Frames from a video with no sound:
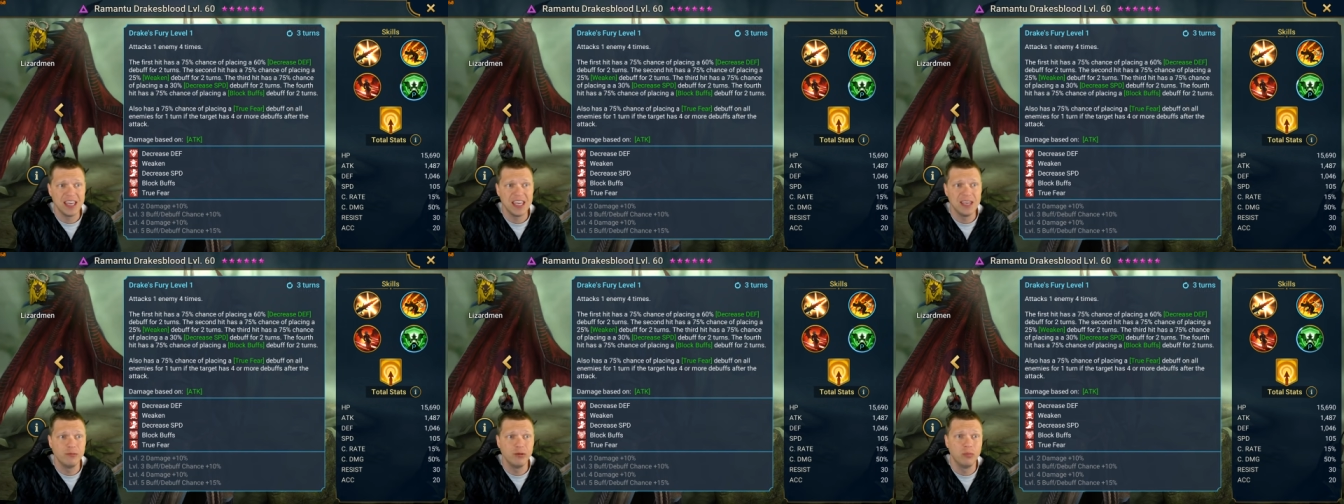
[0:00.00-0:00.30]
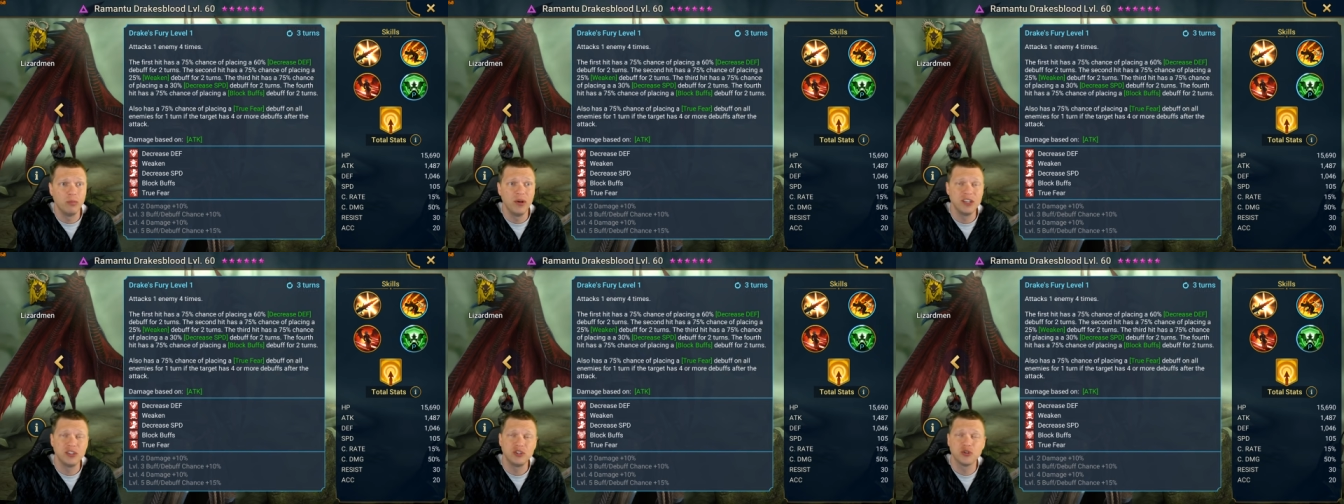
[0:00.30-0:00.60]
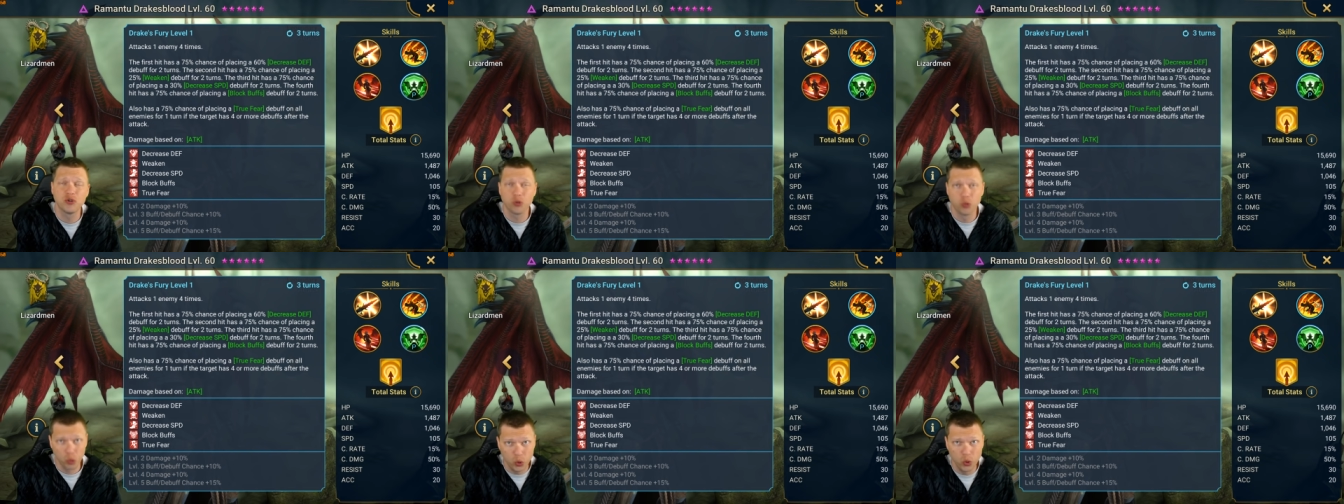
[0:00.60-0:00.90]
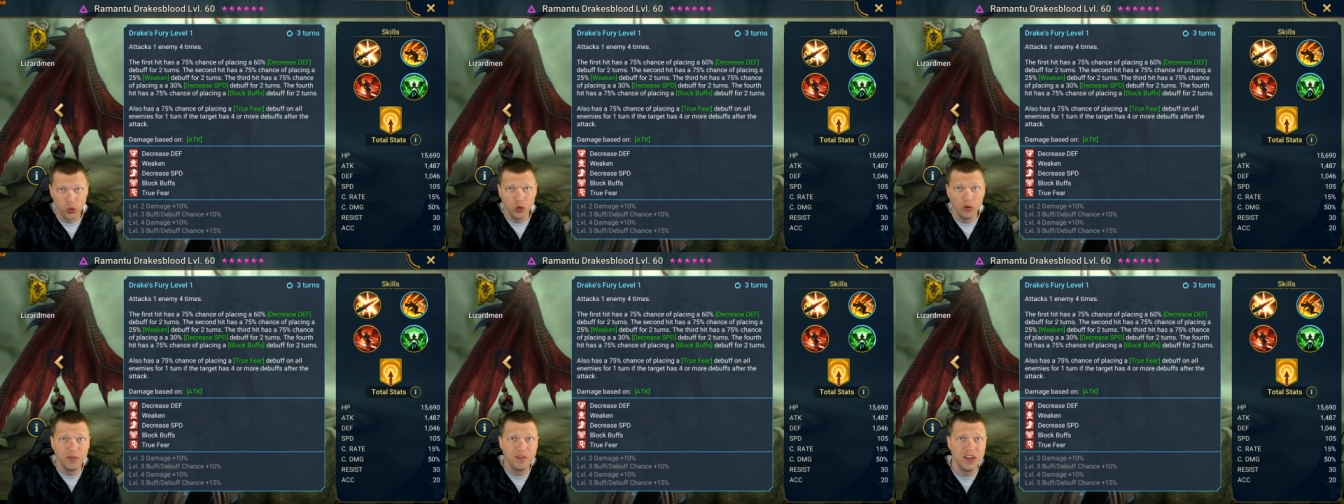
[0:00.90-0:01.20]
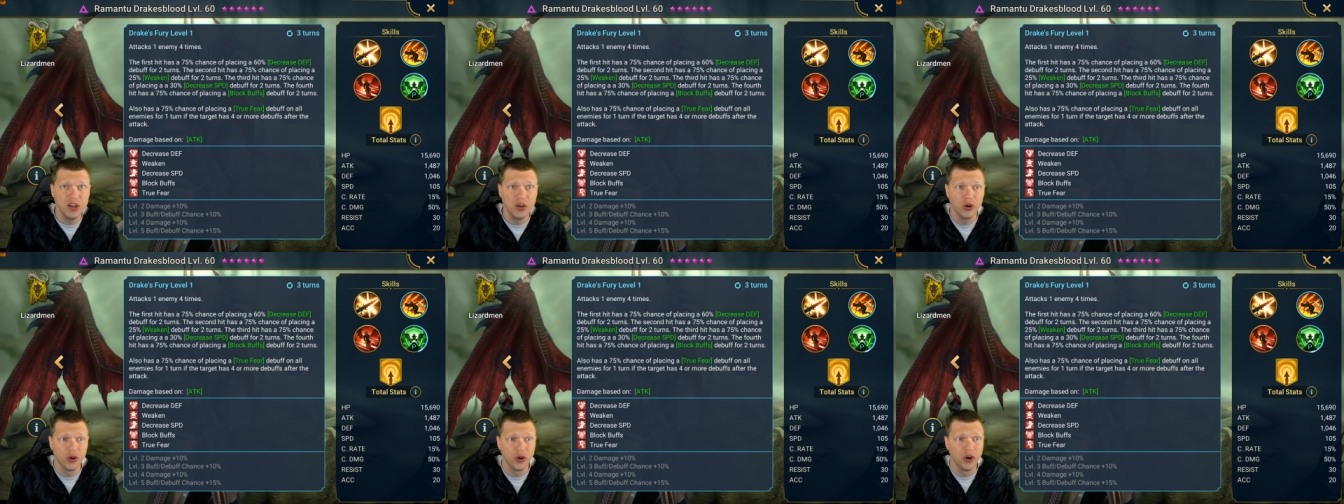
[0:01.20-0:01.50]
he will place True
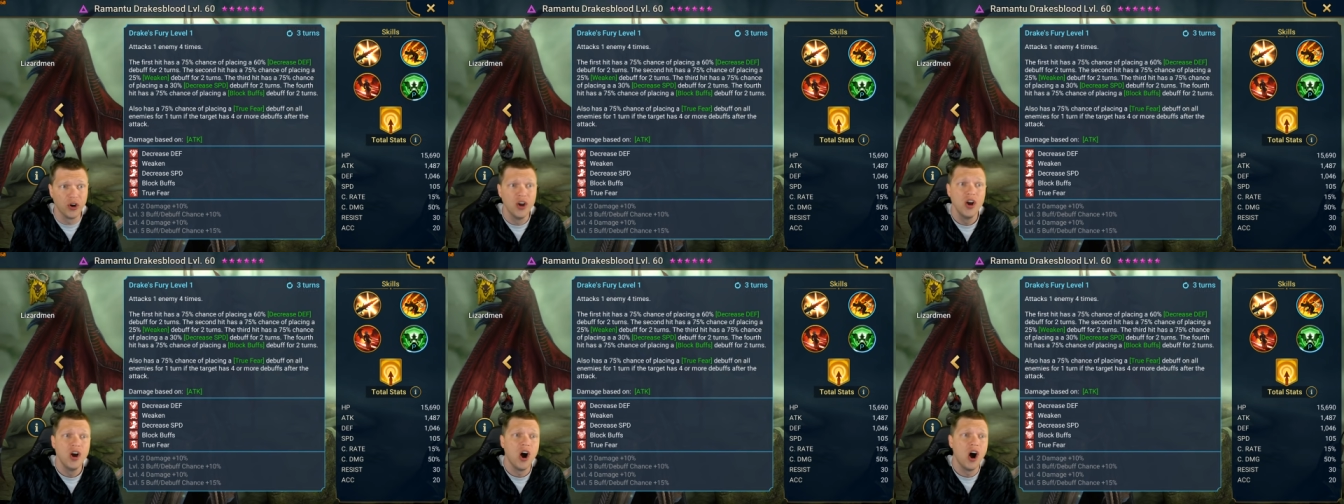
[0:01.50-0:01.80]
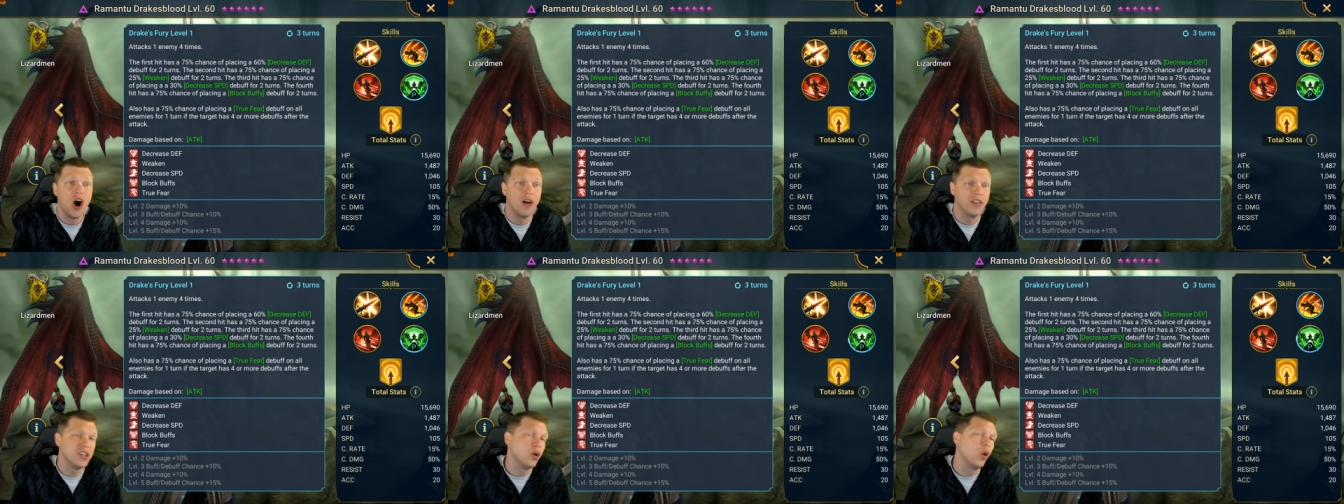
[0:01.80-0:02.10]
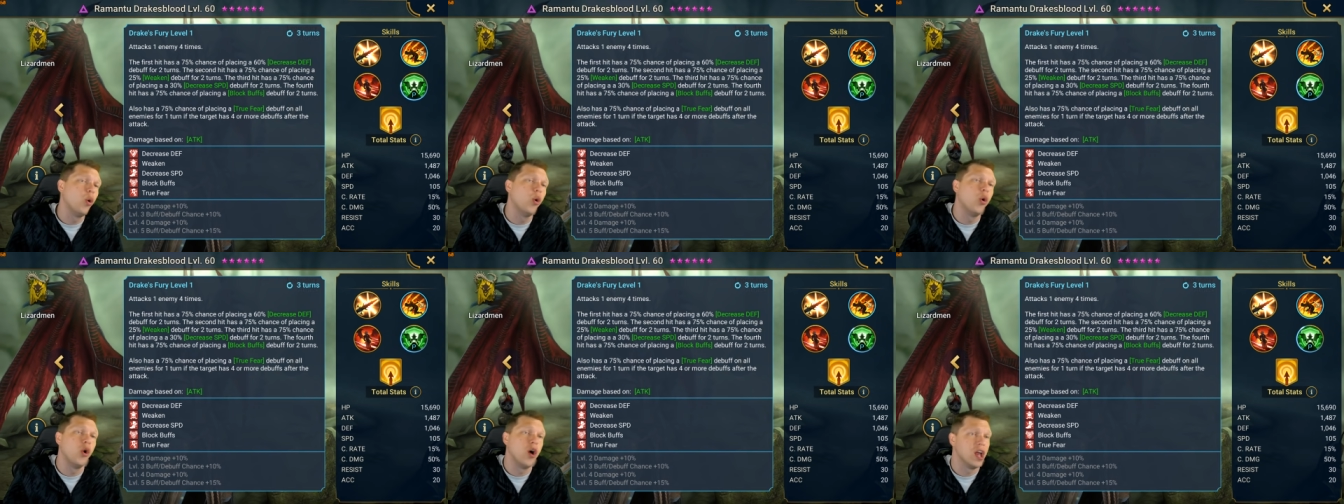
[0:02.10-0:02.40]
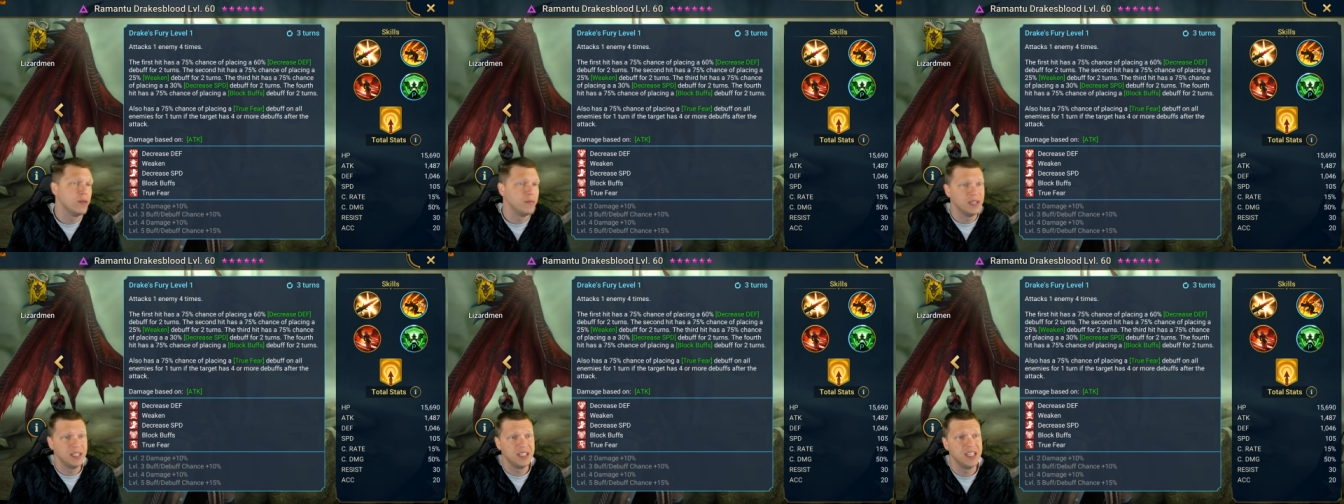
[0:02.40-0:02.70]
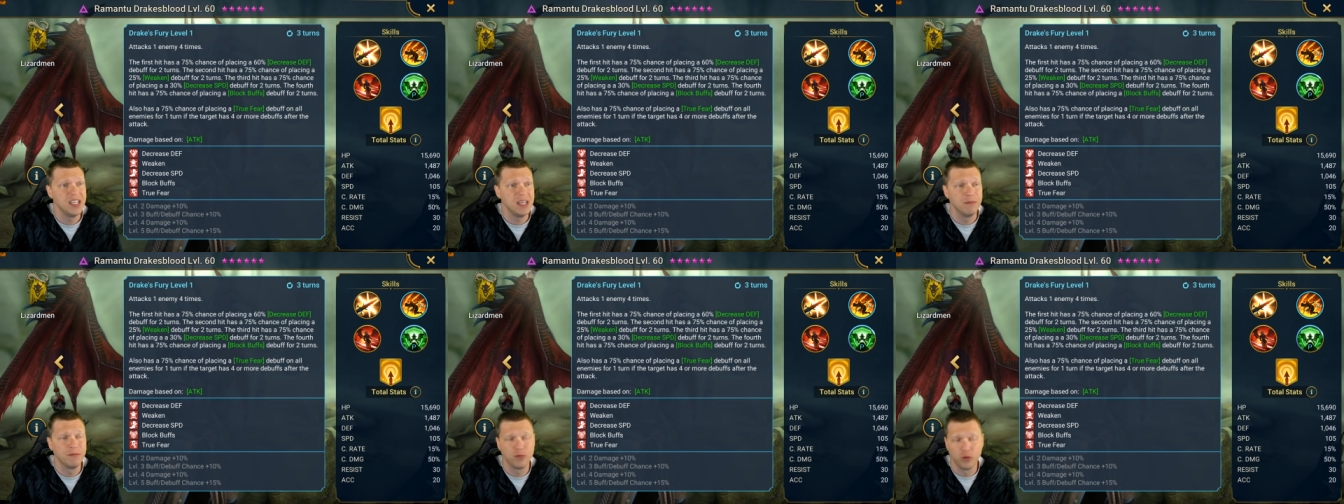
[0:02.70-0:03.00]
Fear on the whole enemy
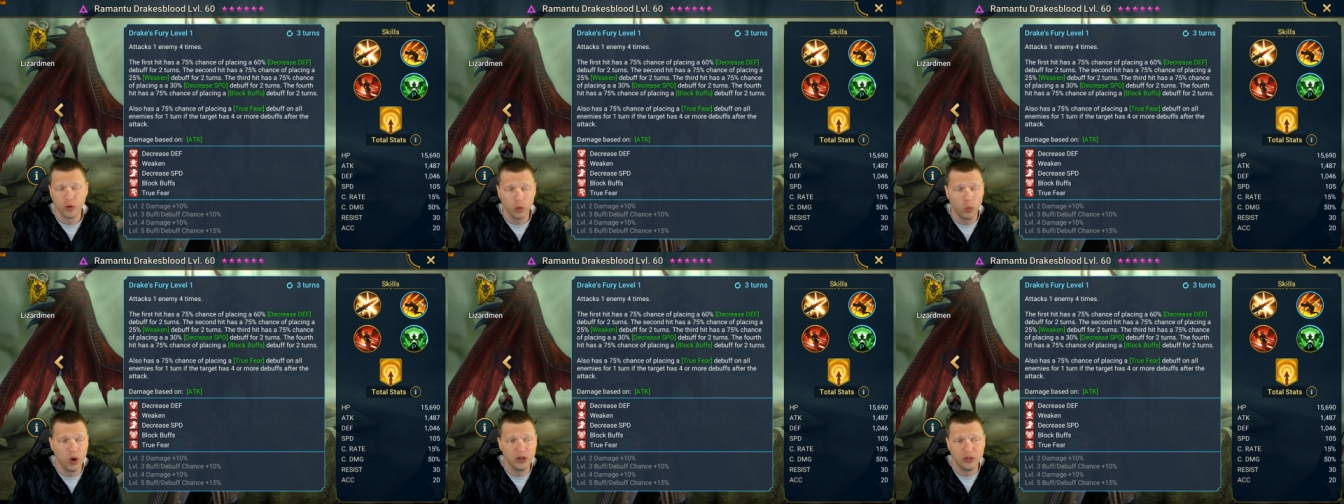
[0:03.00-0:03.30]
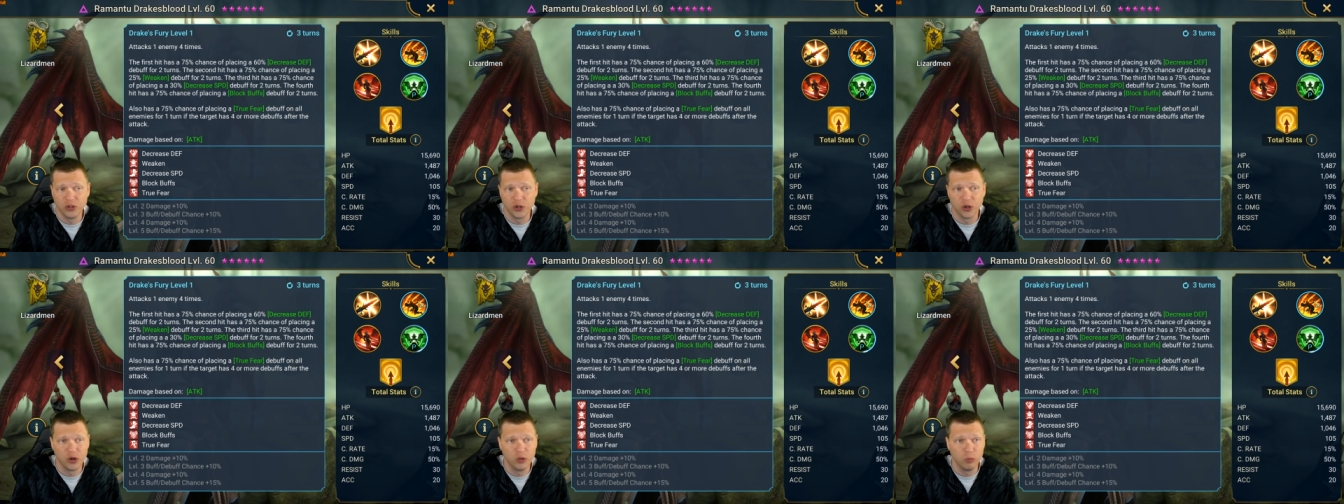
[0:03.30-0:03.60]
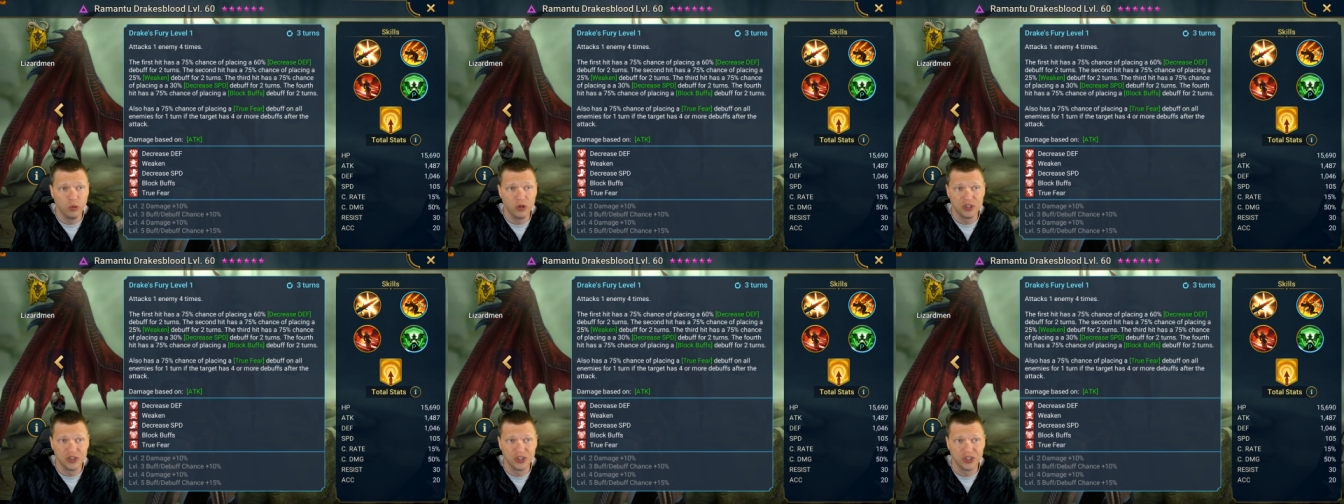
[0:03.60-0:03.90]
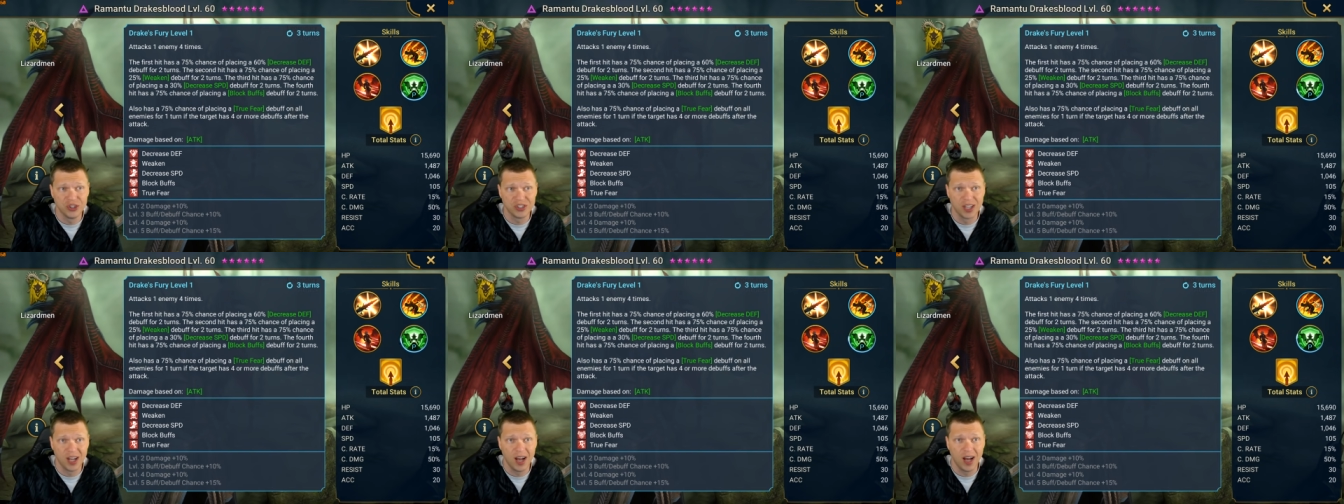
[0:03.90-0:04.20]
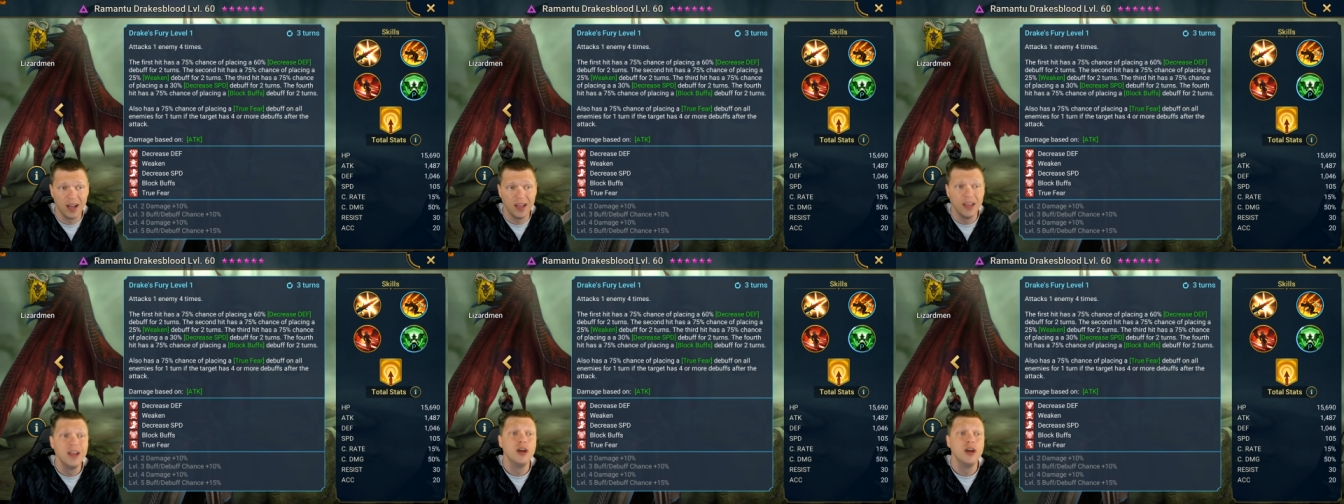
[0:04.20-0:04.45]
team for one turn, which is uh,